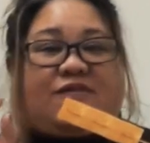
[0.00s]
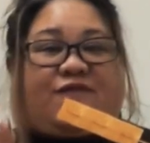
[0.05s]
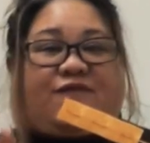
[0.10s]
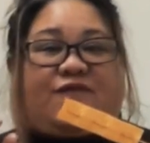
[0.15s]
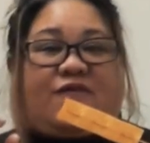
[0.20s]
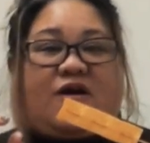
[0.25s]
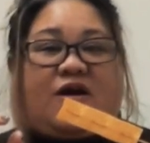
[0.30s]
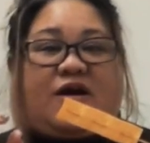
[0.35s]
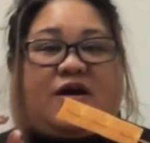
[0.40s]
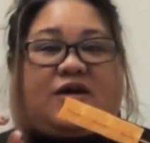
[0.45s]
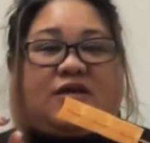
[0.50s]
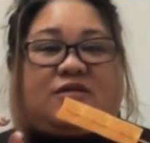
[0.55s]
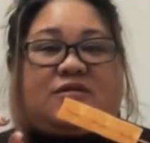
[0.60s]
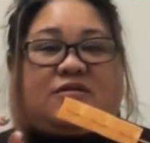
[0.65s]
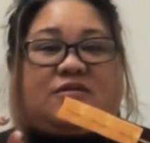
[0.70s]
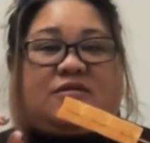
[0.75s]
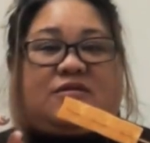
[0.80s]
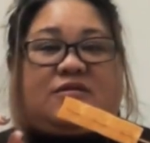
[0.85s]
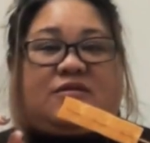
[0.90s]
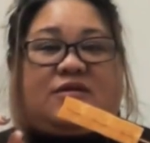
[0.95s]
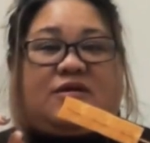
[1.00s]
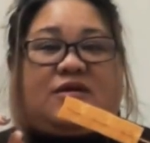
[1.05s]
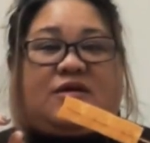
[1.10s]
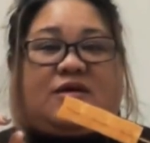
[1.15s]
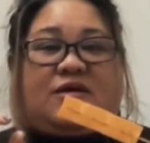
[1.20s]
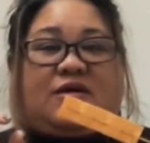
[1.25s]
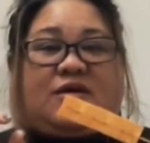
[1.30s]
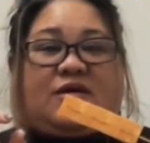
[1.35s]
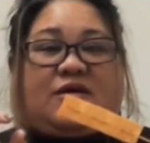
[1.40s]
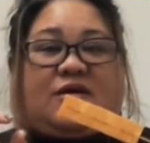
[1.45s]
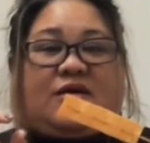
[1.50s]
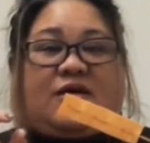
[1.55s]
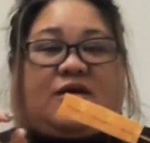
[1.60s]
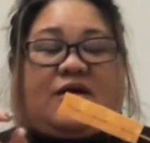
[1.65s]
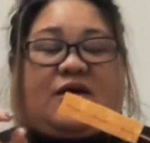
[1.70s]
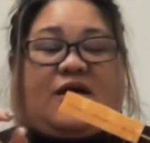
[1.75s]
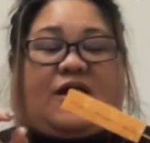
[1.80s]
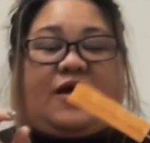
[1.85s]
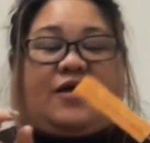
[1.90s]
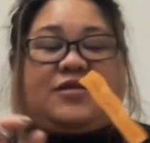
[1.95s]
fried,
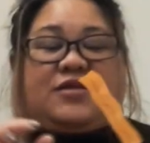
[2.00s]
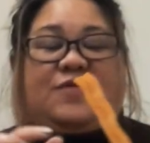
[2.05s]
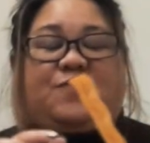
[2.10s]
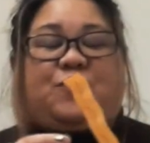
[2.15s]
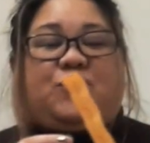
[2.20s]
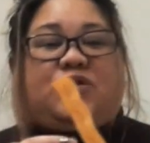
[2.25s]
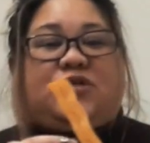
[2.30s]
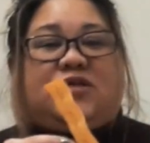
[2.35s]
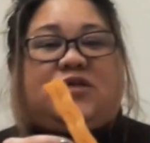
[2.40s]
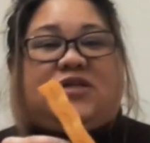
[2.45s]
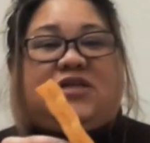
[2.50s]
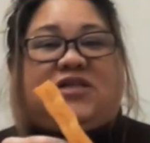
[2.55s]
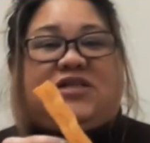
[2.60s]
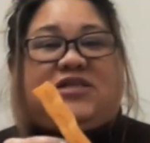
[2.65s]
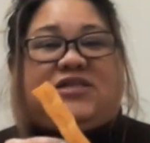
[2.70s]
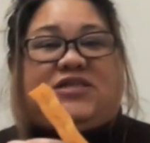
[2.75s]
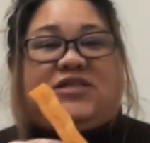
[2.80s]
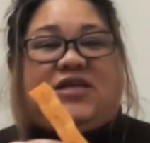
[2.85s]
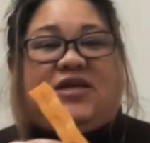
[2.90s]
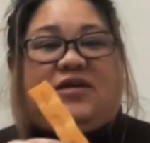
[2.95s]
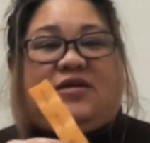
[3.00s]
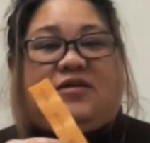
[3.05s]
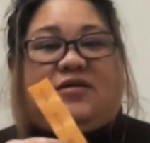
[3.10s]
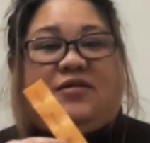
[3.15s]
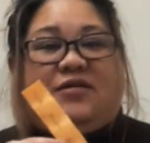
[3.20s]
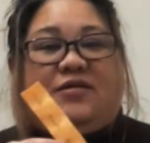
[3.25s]
and they put it in a stick.